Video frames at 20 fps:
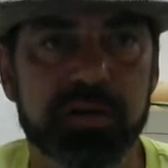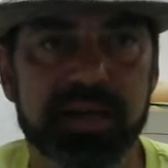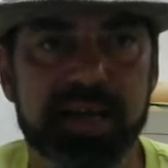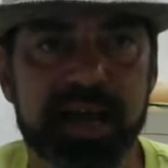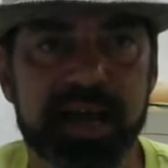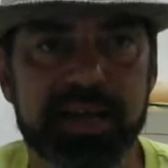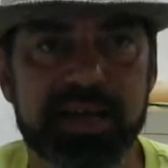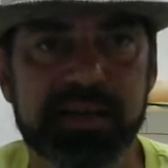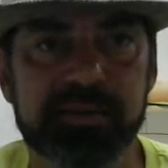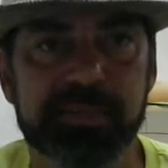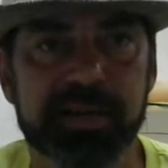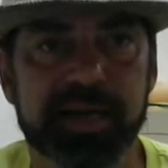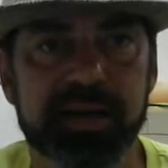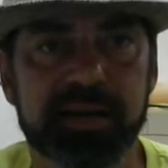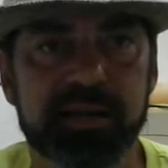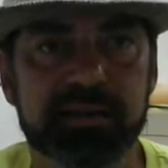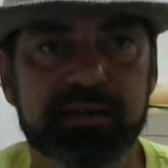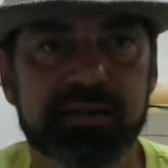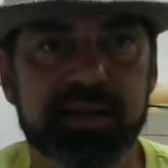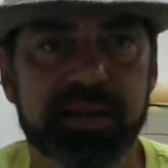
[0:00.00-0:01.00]
khaki
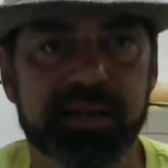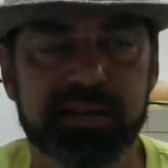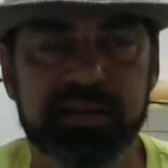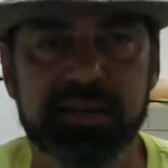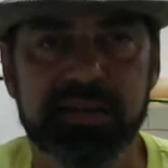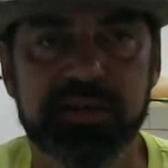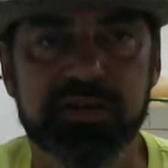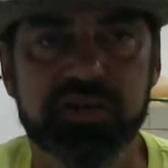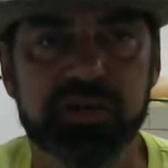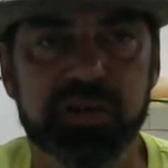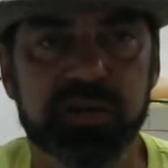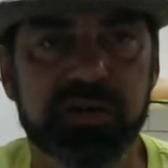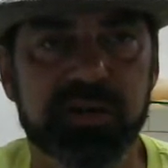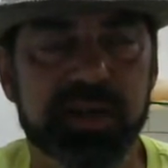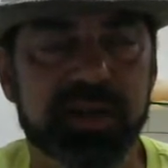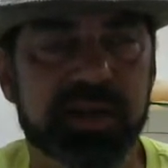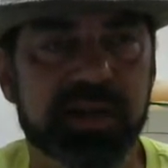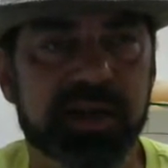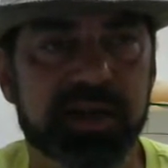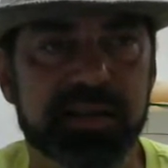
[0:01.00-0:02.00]
pants and a t-shirt,
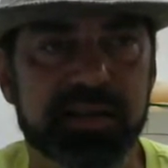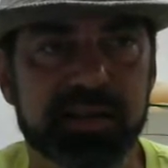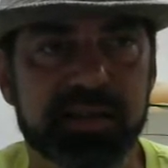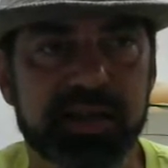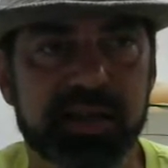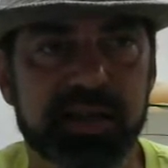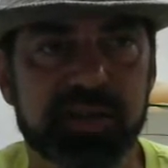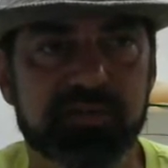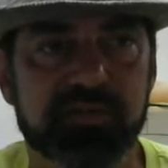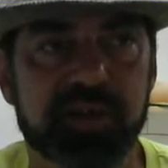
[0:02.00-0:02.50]
and I think that is